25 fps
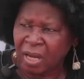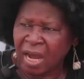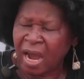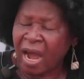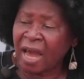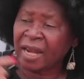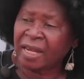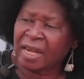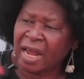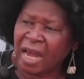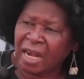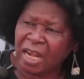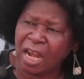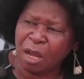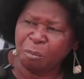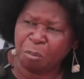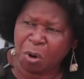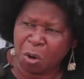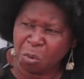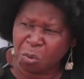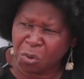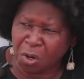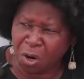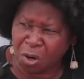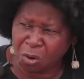and their
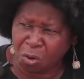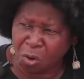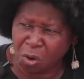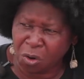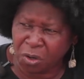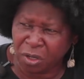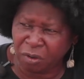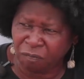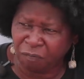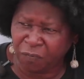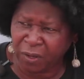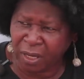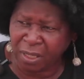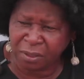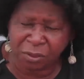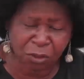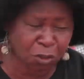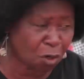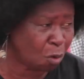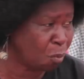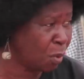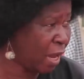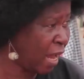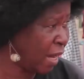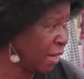labor will not go in vain.
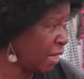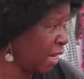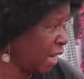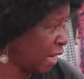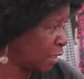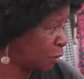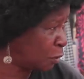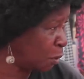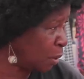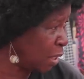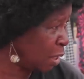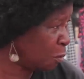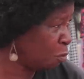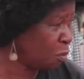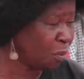So we are here today.